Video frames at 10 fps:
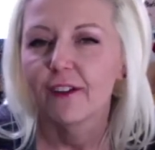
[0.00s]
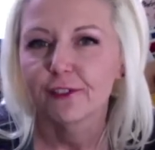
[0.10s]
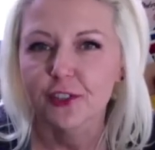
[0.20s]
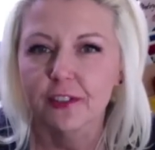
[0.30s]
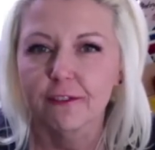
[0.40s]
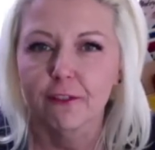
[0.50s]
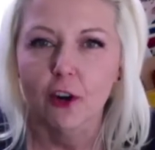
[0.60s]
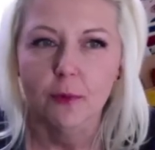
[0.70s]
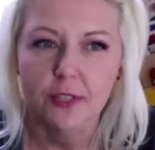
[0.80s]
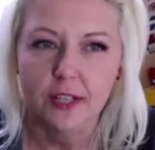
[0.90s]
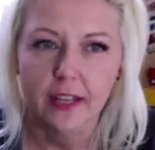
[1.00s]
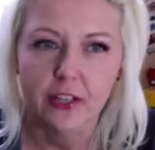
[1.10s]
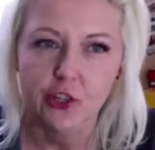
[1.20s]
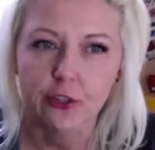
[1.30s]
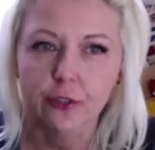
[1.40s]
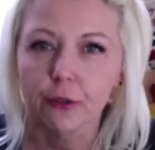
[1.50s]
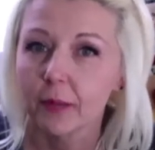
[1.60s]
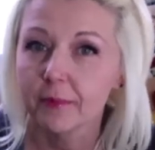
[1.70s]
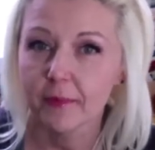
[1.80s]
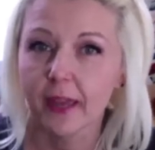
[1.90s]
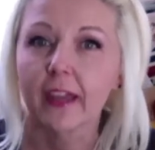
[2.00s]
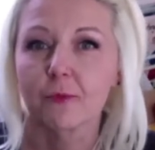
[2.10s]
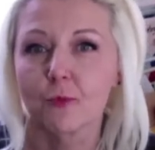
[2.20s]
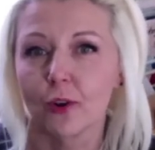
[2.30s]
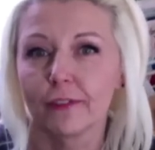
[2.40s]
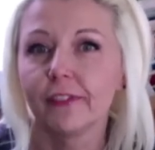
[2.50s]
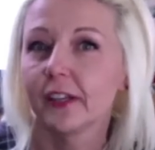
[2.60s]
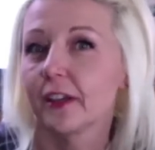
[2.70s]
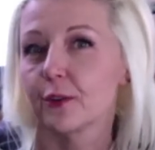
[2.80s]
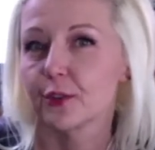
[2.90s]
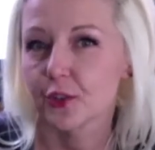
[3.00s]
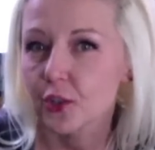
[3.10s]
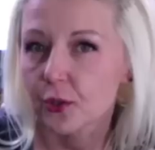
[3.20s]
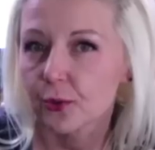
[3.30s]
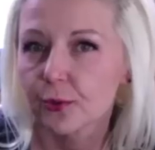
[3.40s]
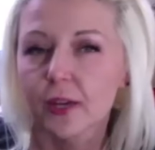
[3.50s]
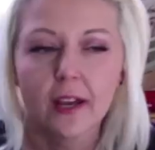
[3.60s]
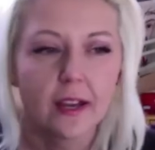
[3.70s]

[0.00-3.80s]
First and foremost, I assure you I'll be making more videos soon.